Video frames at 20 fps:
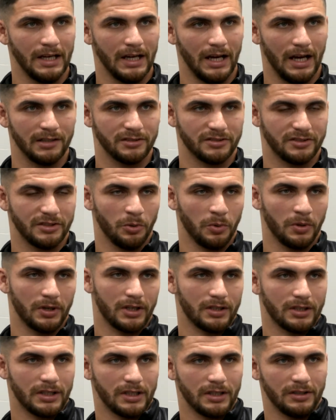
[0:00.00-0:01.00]
I'm
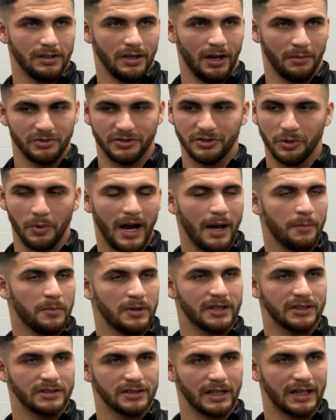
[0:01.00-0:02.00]
still
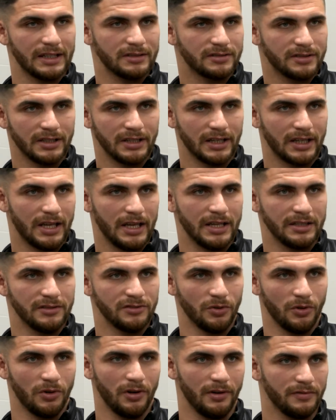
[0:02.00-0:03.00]
happy because I get to see the
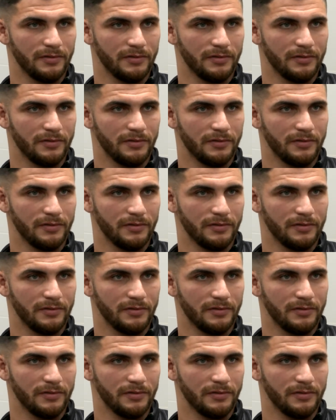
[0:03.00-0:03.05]
kids, or